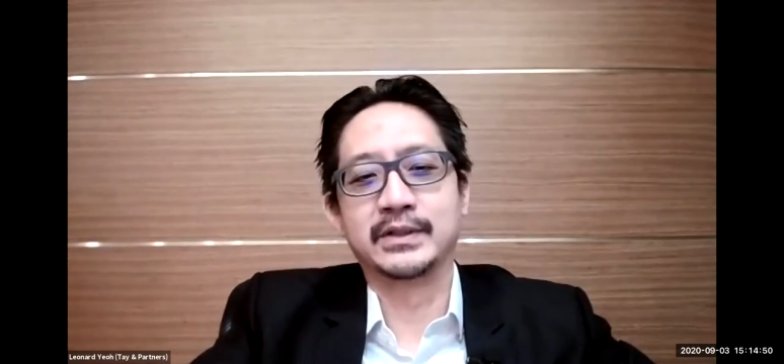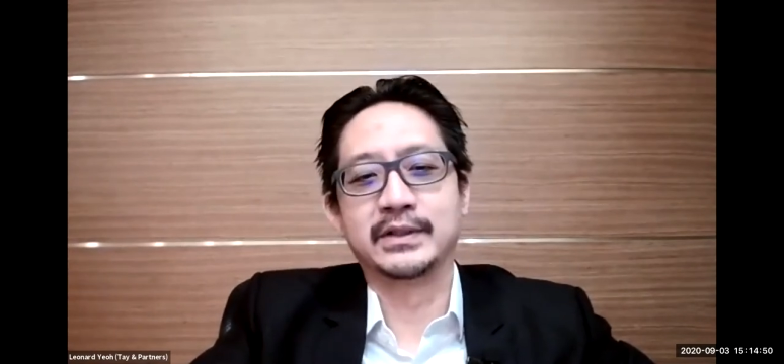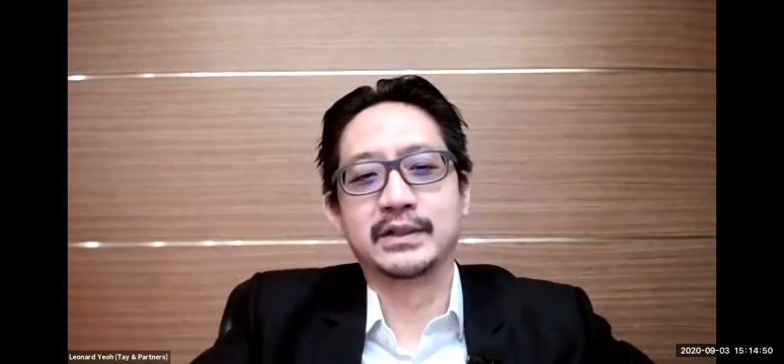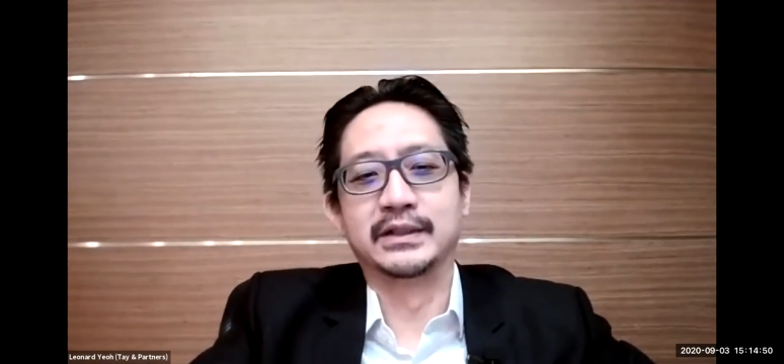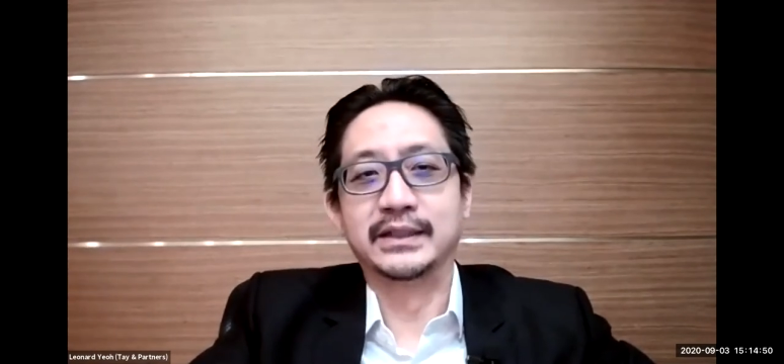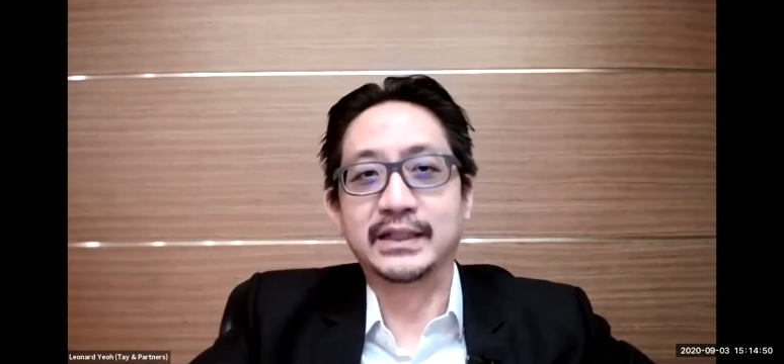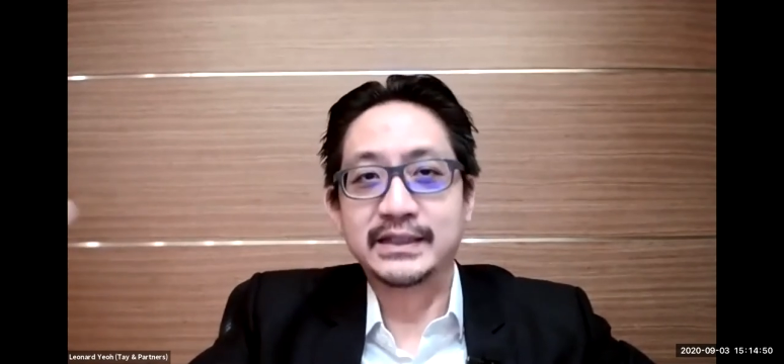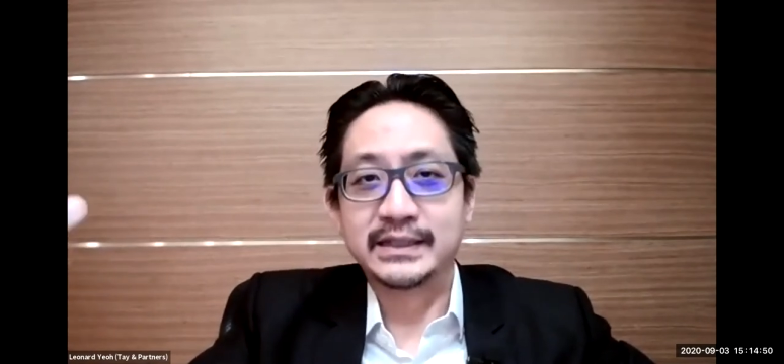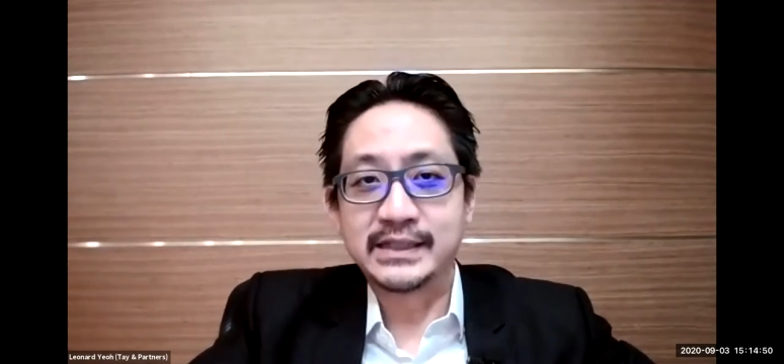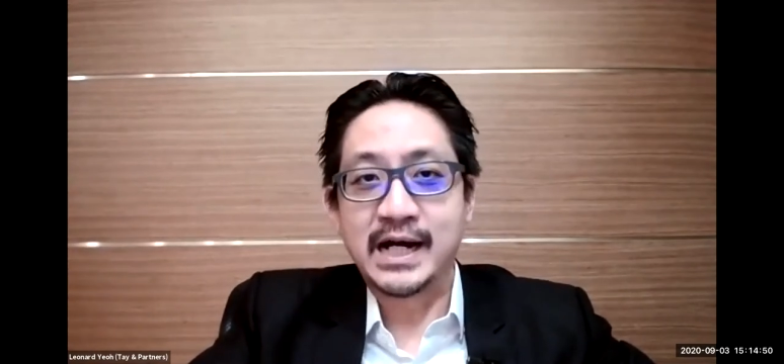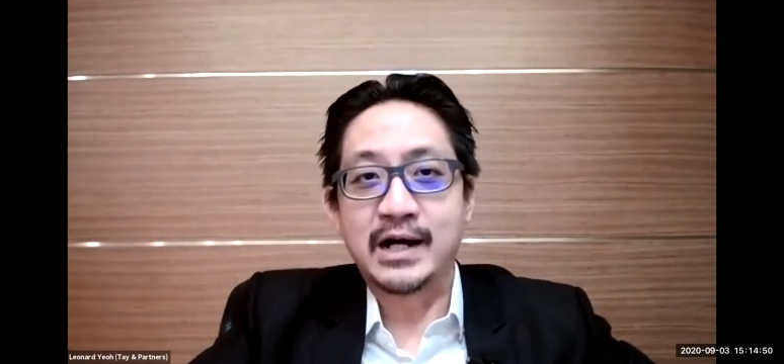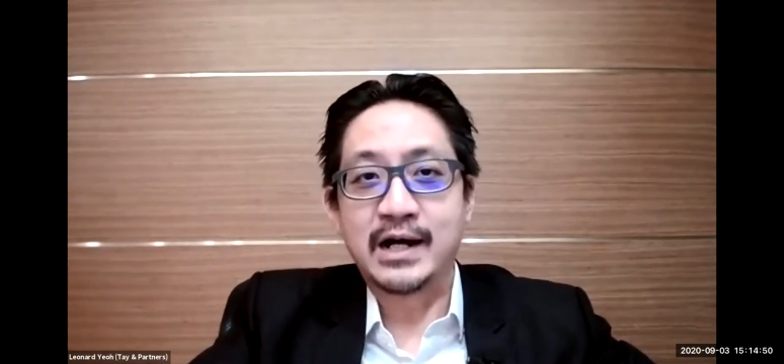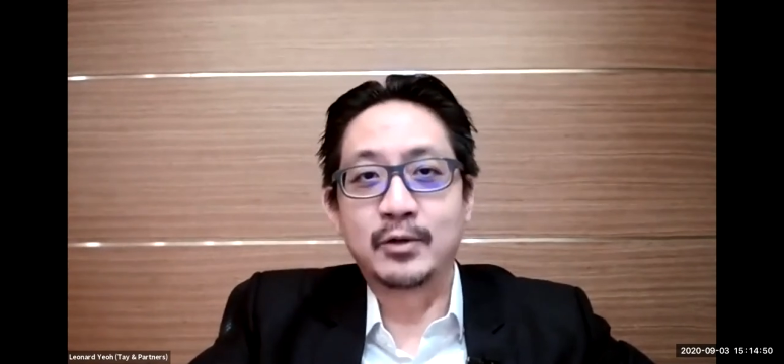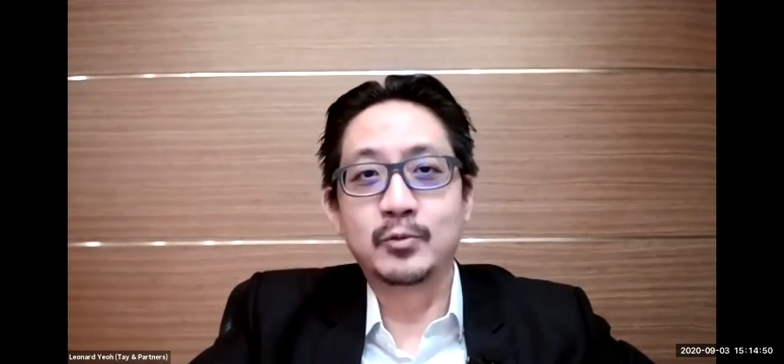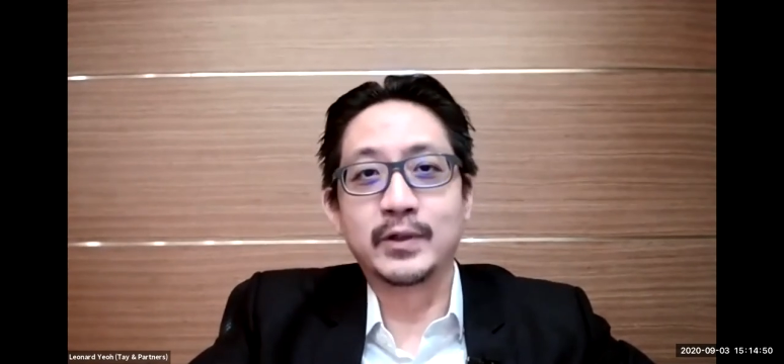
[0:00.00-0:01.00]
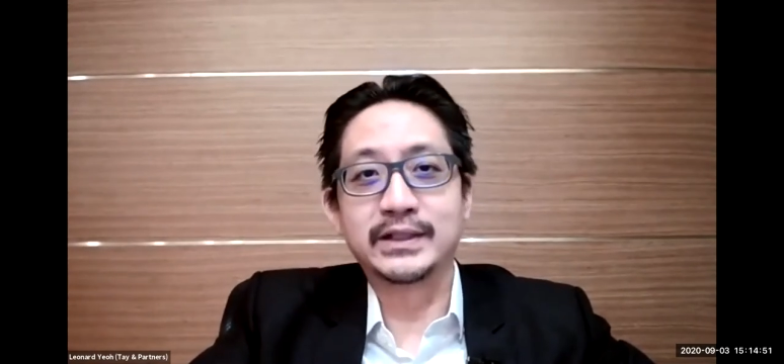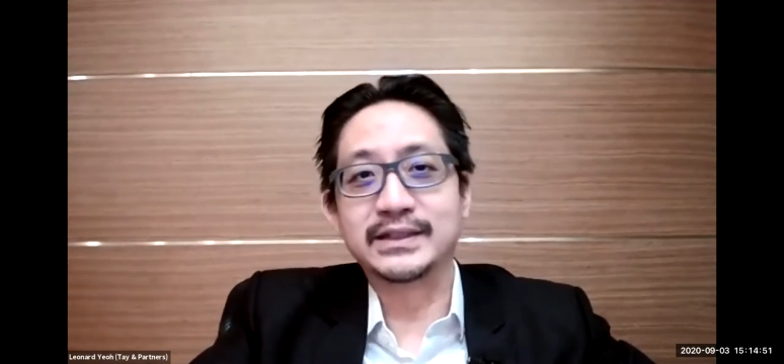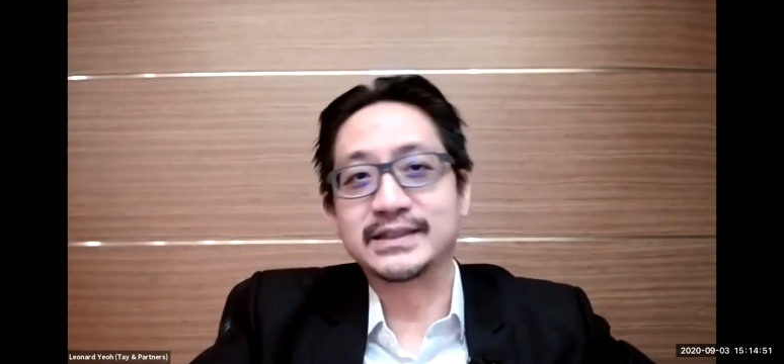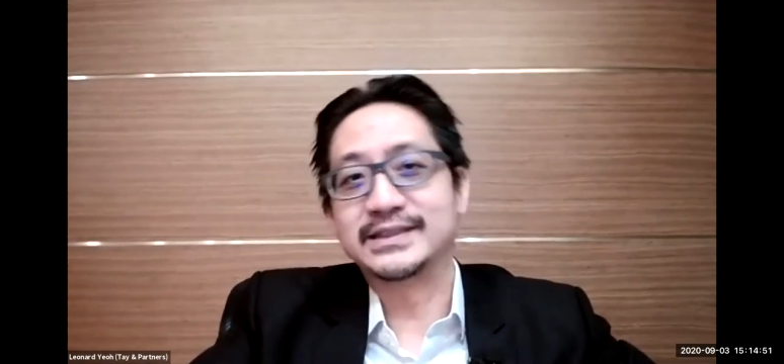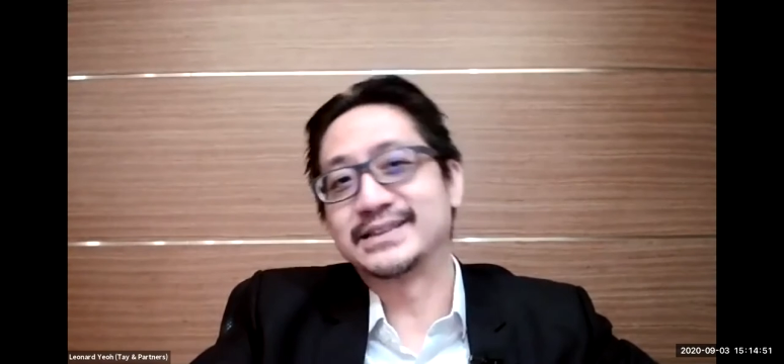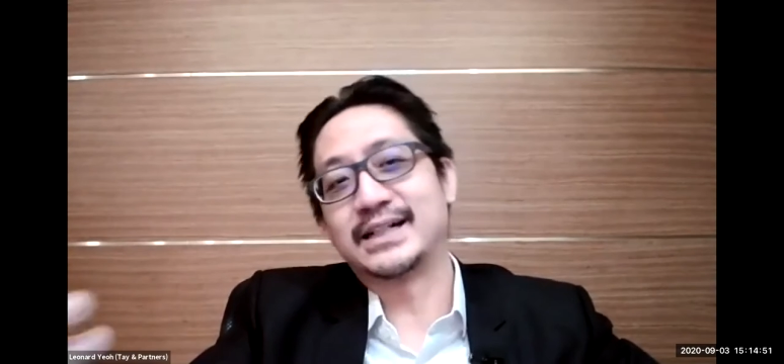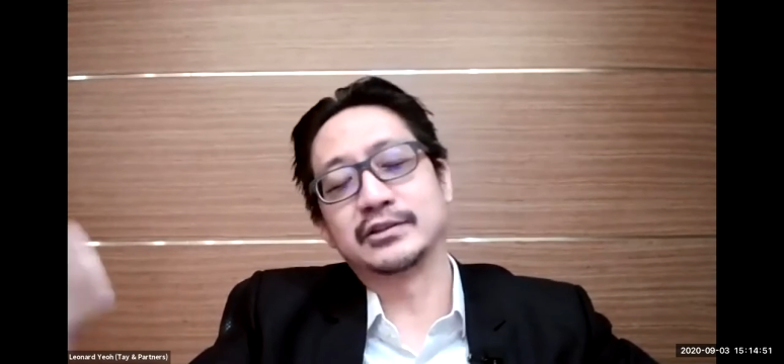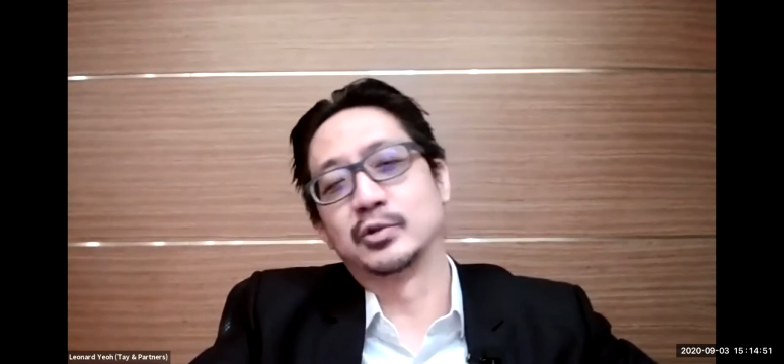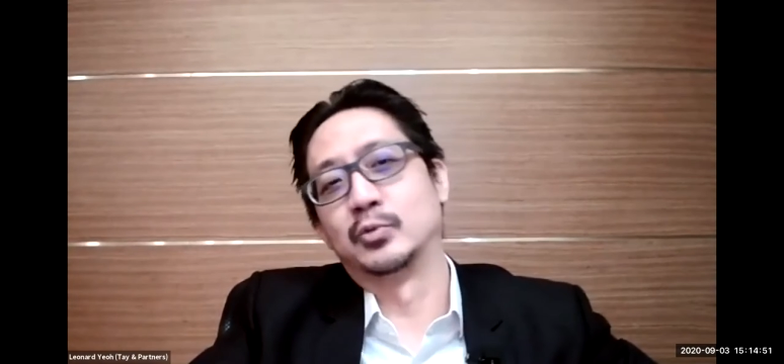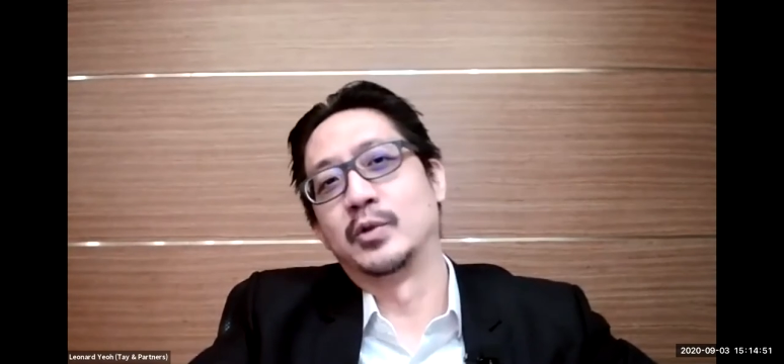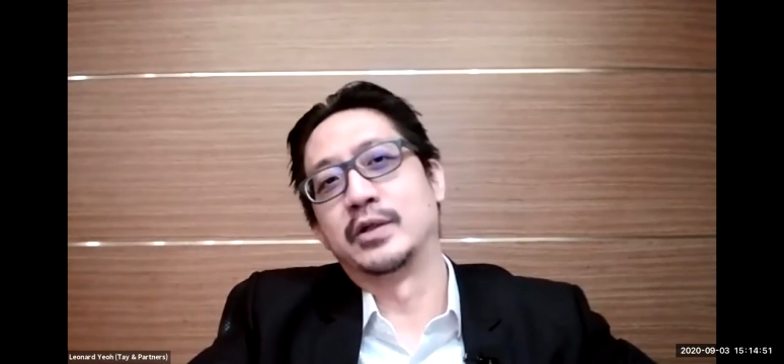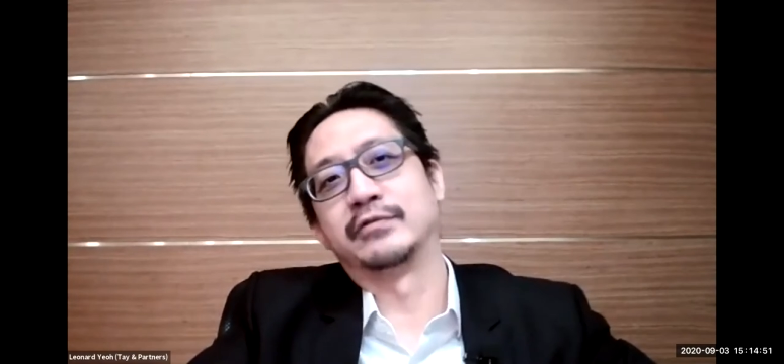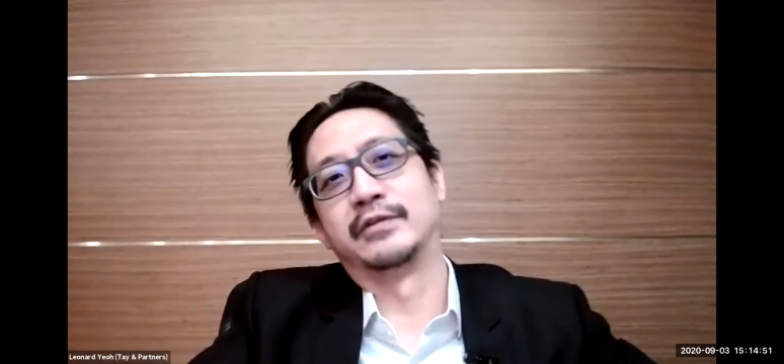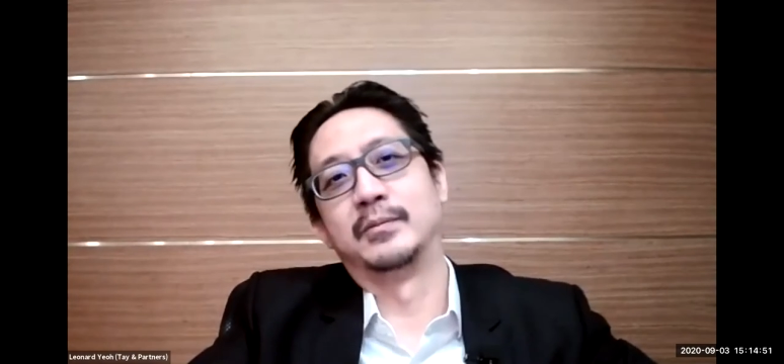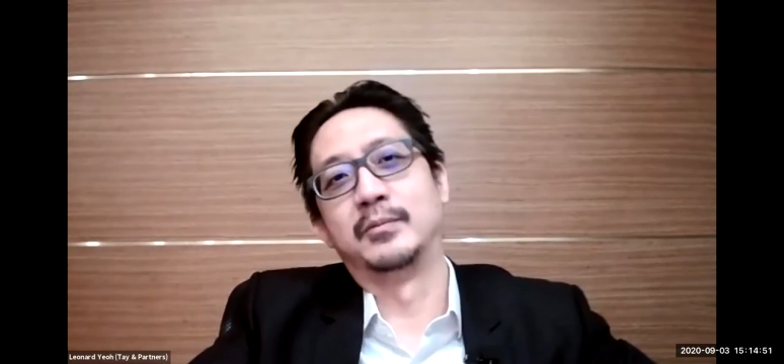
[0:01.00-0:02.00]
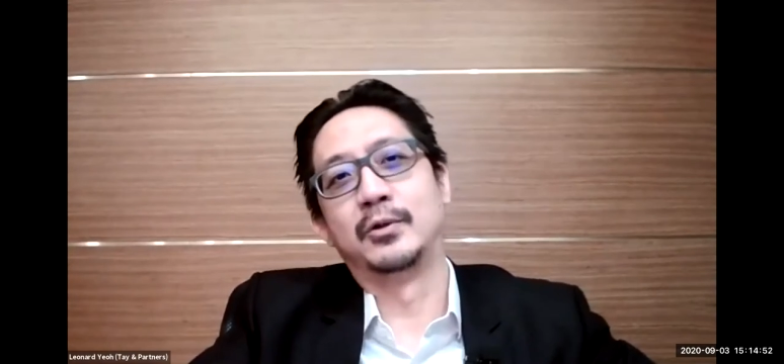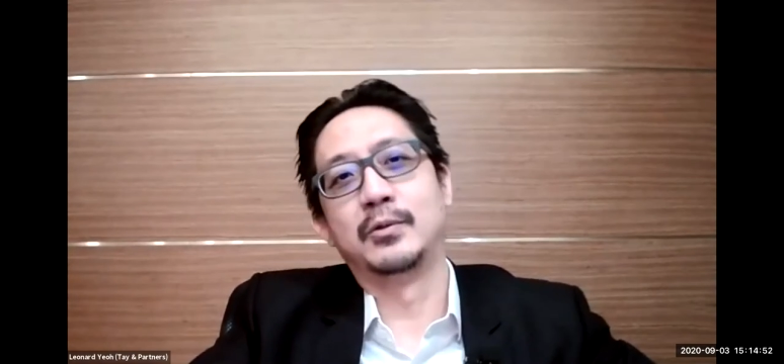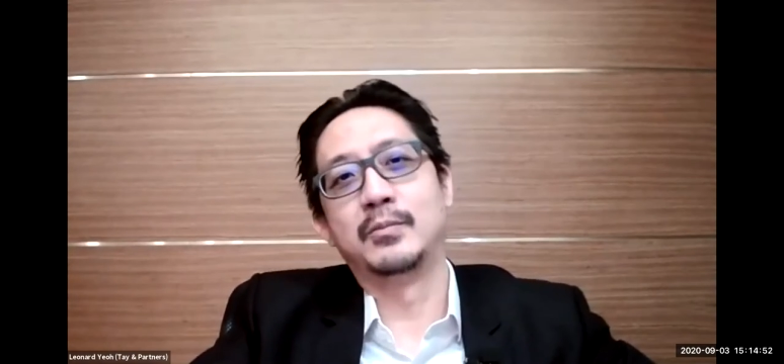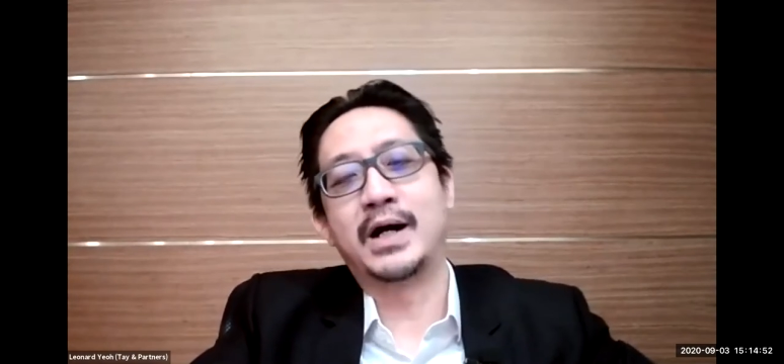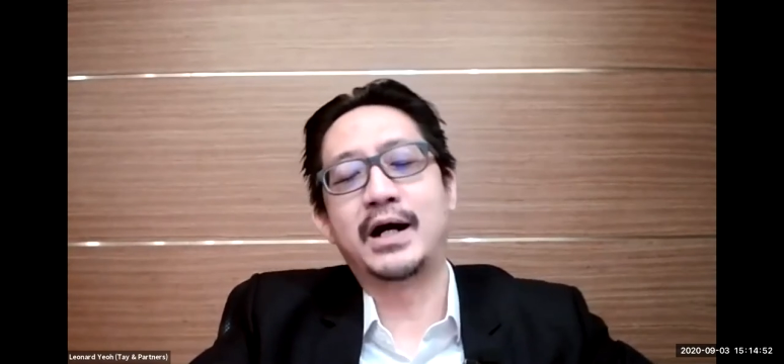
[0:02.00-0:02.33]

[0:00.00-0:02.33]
Then now when they start to work from home,